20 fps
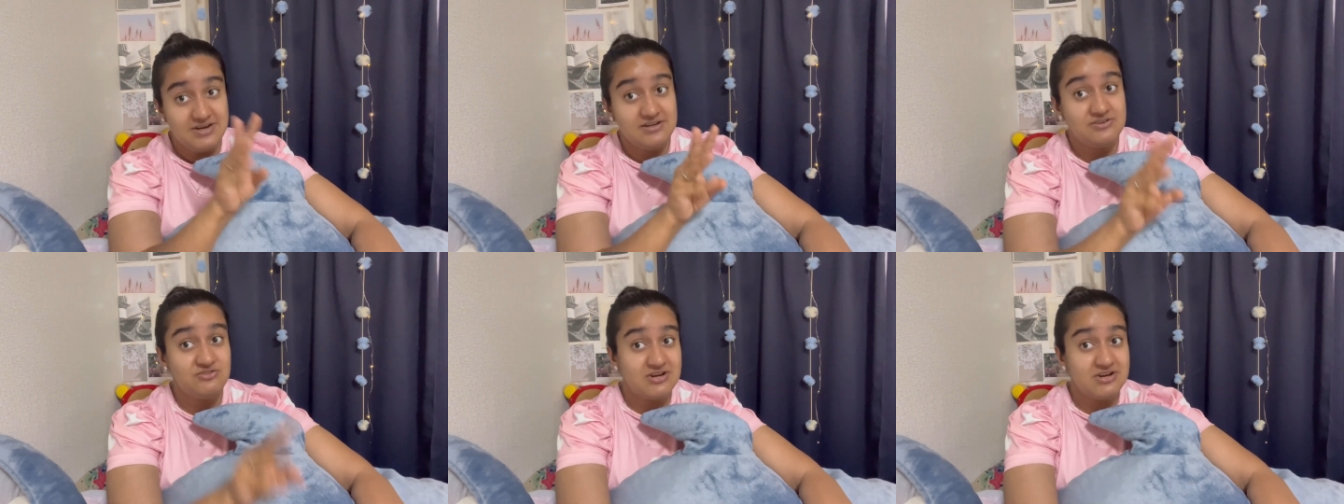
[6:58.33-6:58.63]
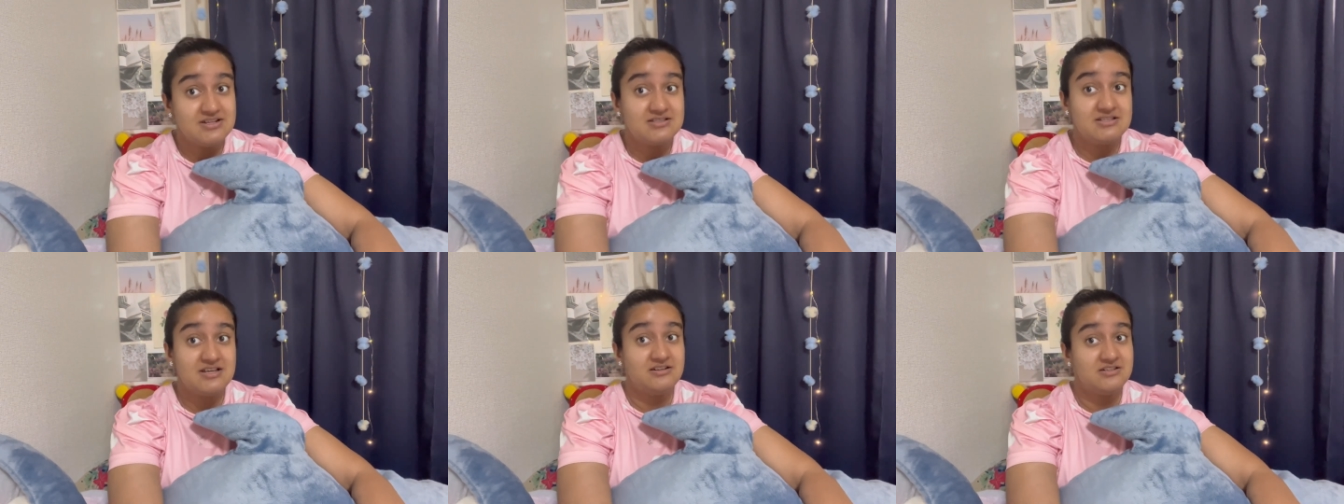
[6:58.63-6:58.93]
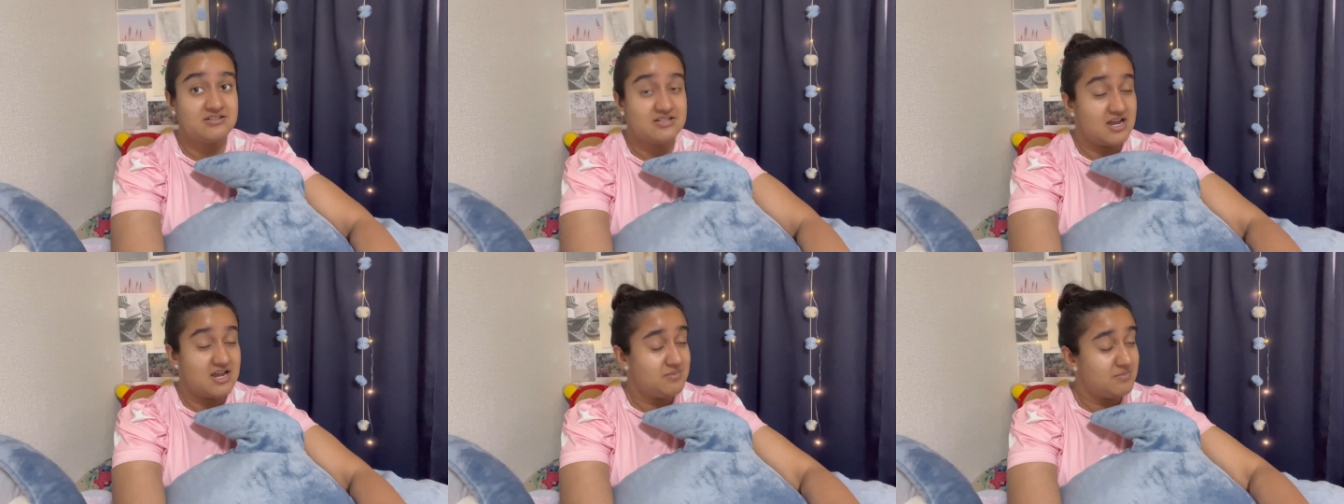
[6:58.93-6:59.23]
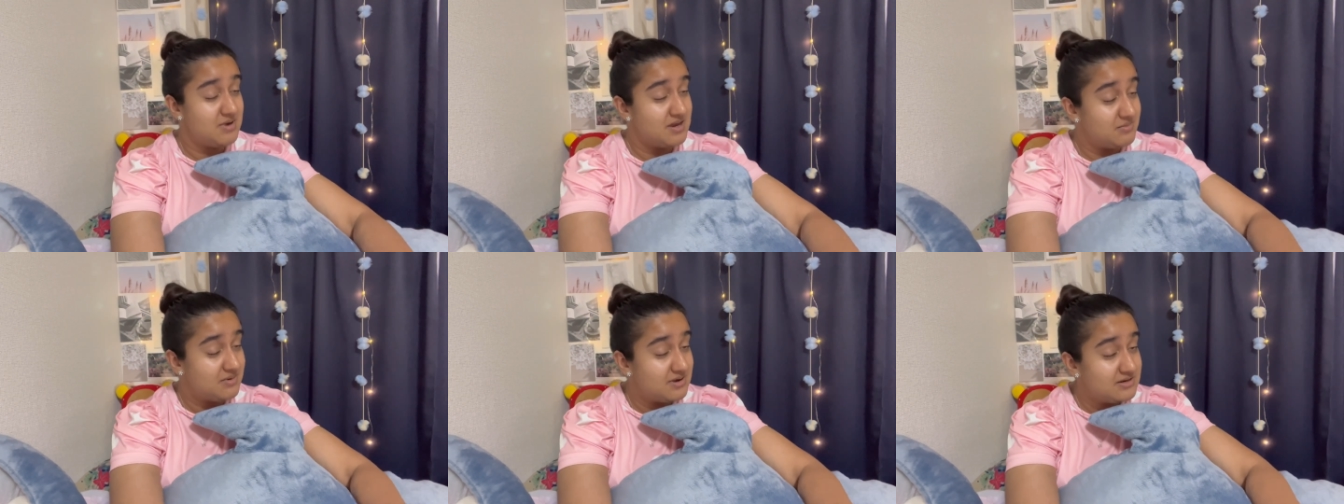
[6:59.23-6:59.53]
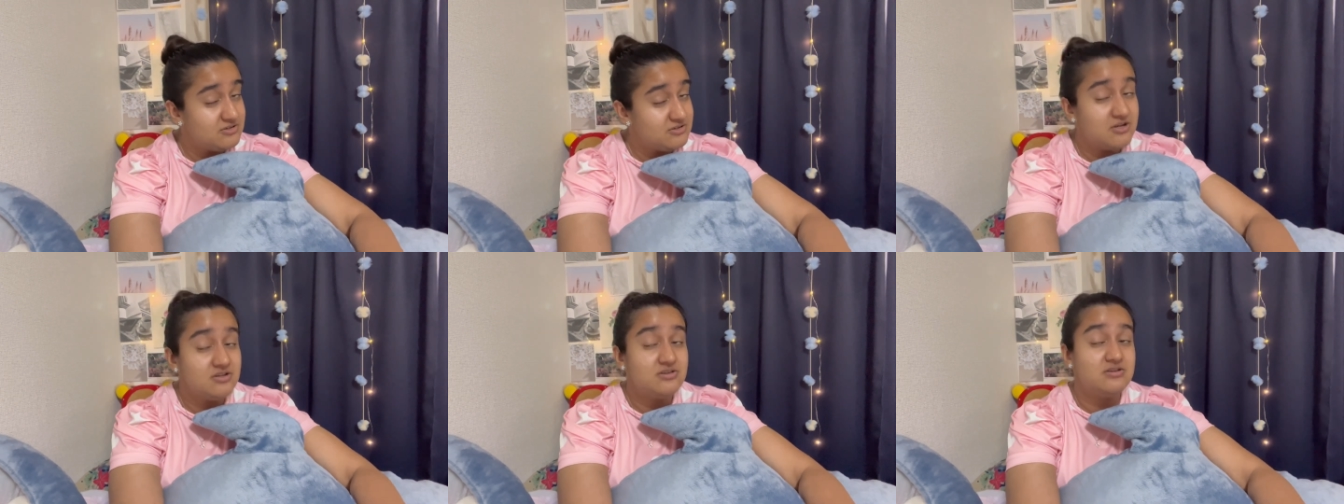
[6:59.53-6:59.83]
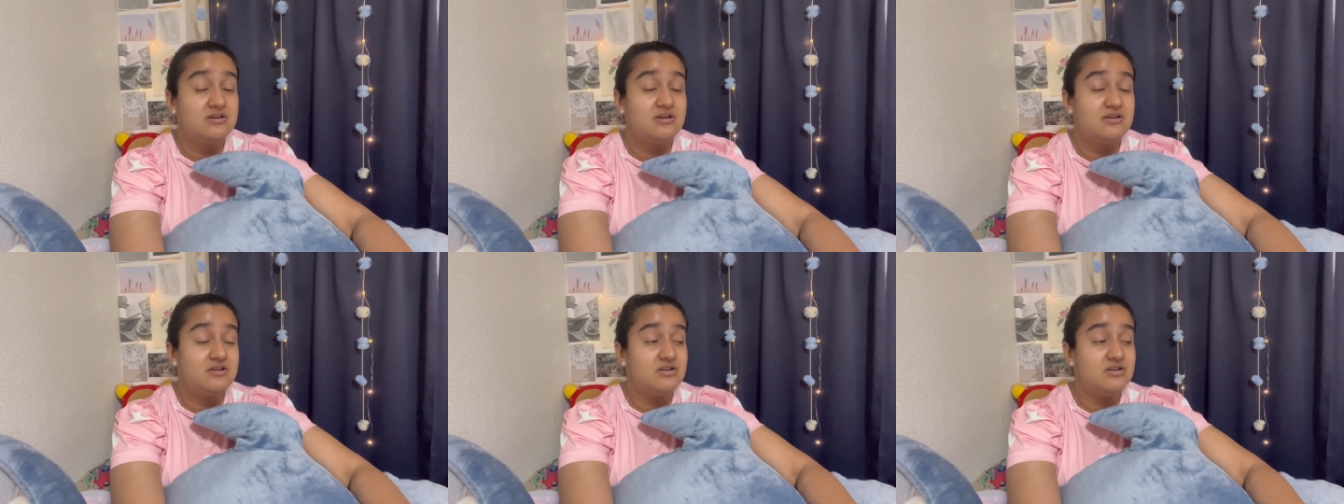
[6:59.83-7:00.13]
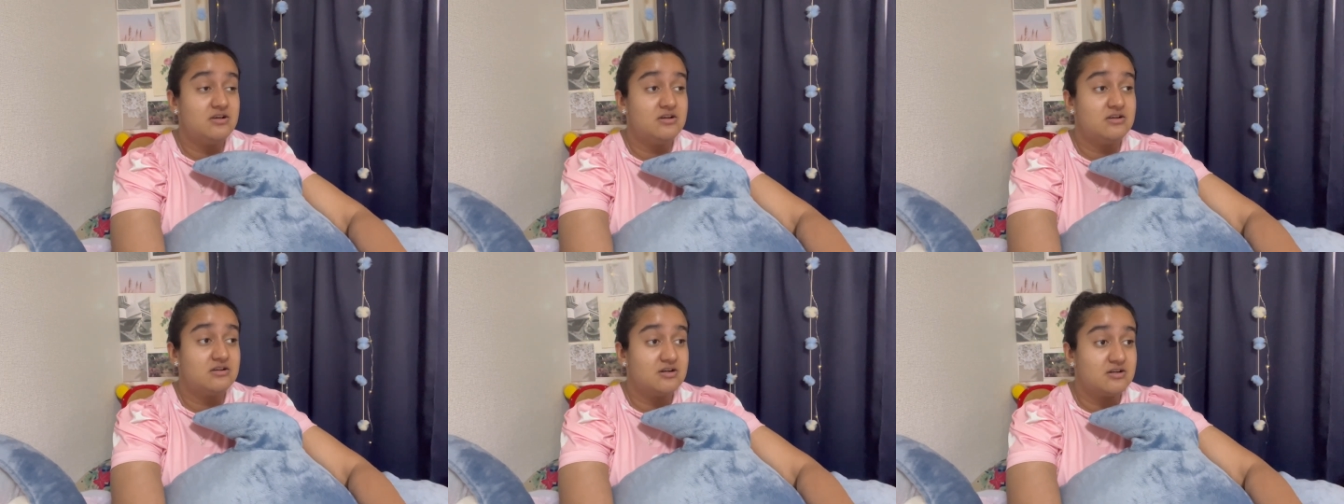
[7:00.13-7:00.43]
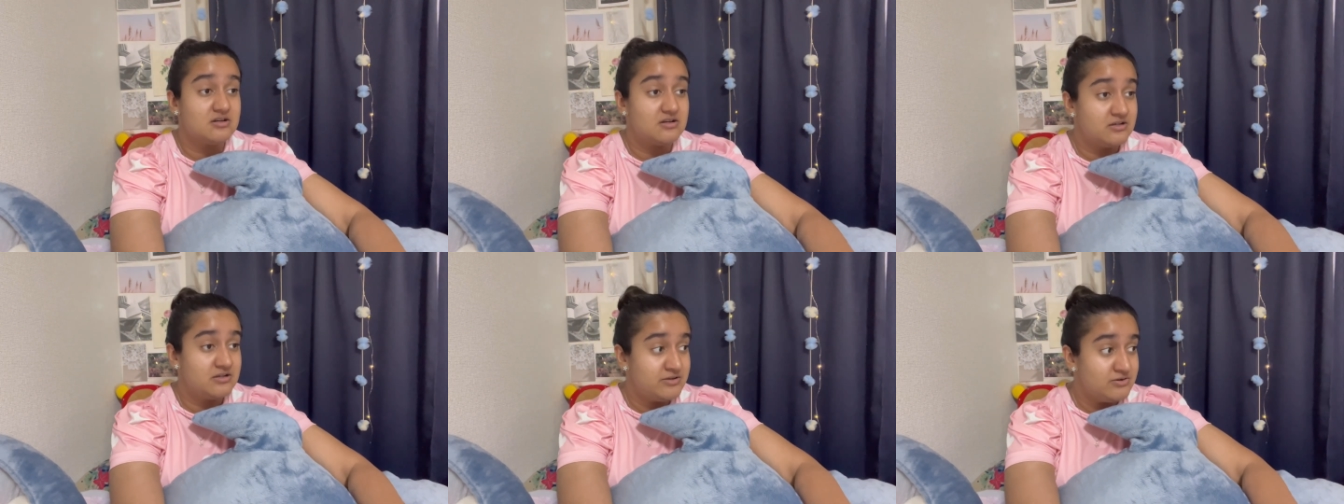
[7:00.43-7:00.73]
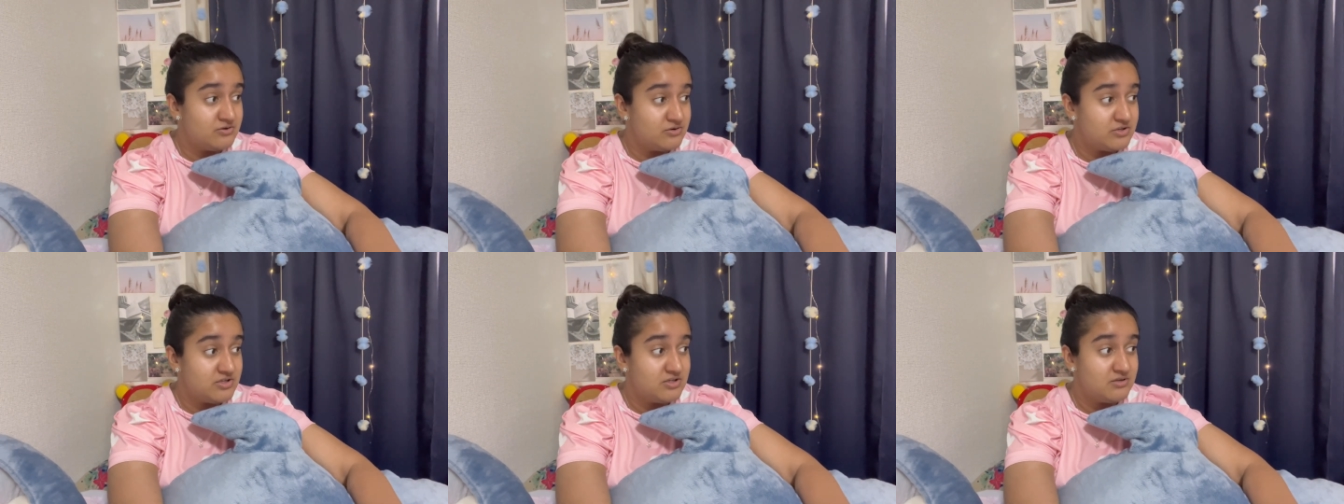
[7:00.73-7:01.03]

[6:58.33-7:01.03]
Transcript: drinks at a time i might not you know